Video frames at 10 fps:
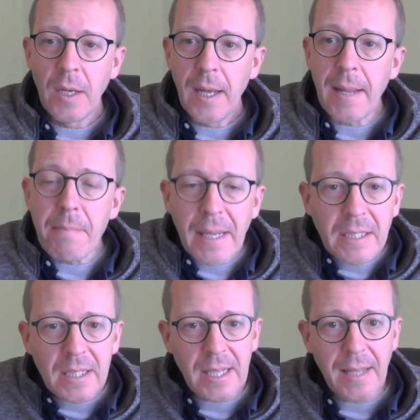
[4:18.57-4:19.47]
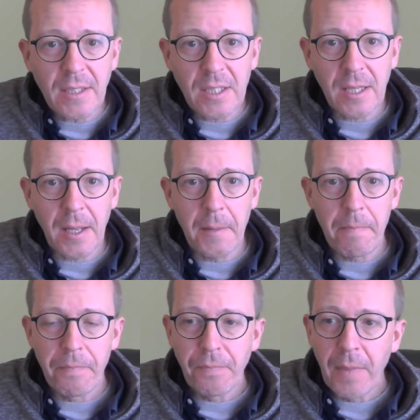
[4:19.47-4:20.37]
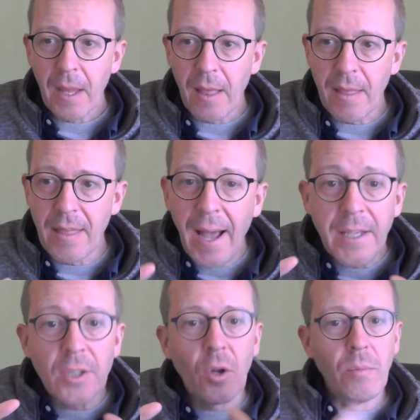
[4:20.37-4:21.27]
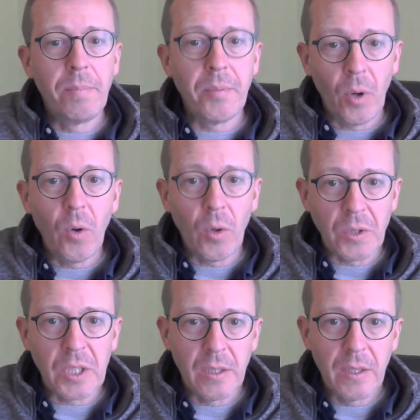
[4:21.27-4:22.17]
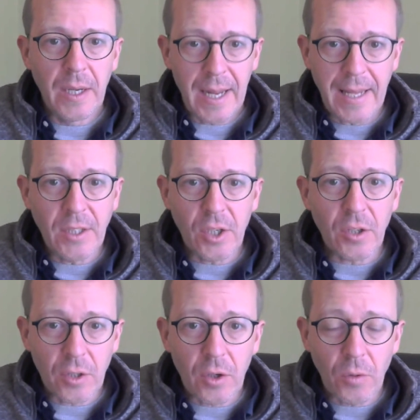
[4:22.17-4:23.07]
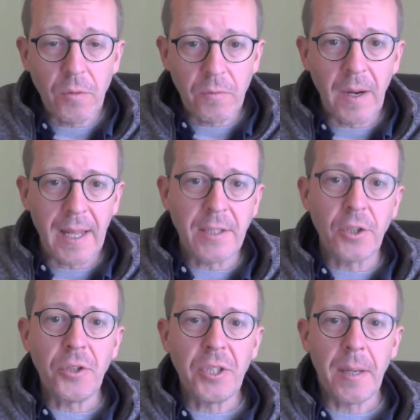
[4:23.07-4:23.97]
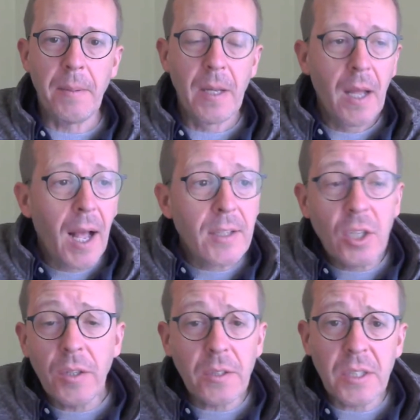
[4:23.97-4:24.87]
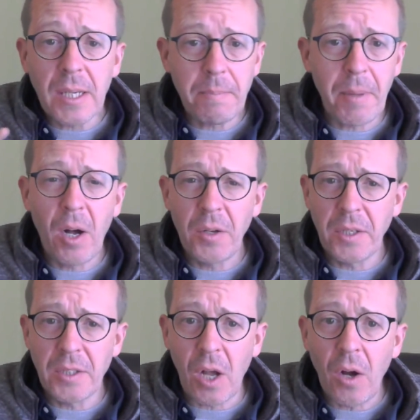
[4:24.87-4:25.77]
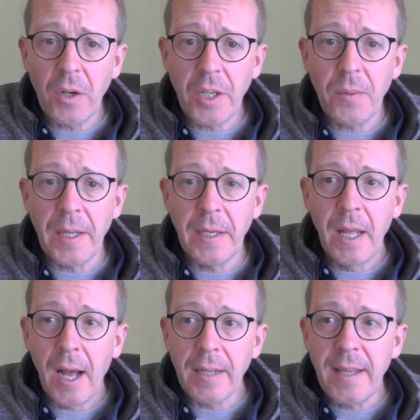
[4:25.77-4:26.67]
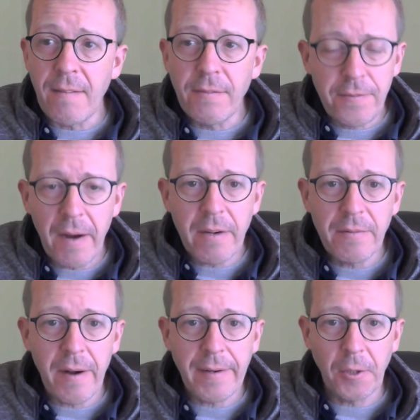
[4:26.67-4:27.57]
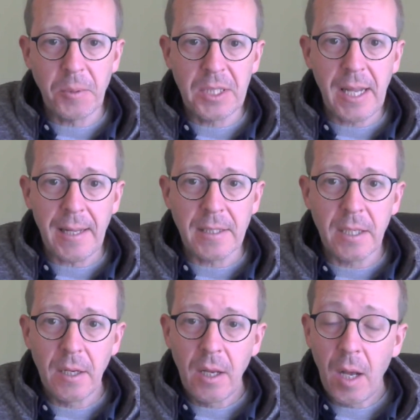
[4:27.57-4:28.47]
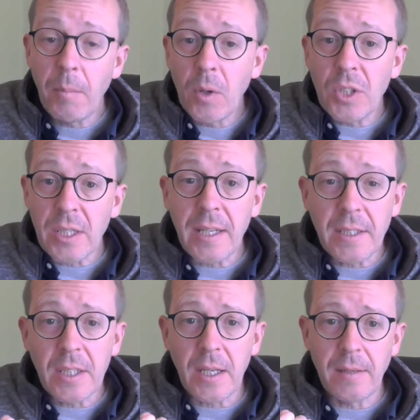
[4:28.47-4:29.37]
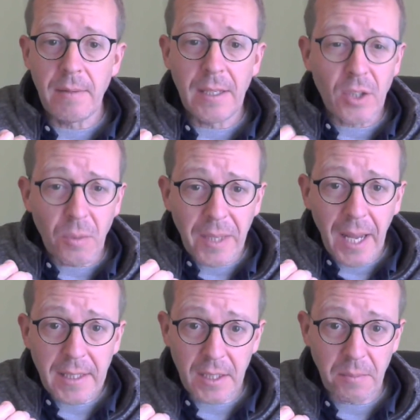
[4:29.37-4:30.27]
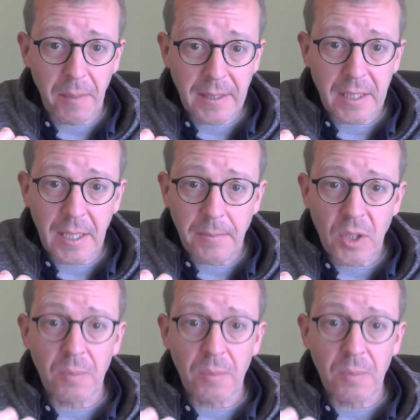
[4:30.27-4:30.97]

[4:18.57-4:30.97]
it makes sense that that is all brought into the current relationship. And so you'll see partners arguing and getting very, very upset amongst things that in some cases might seem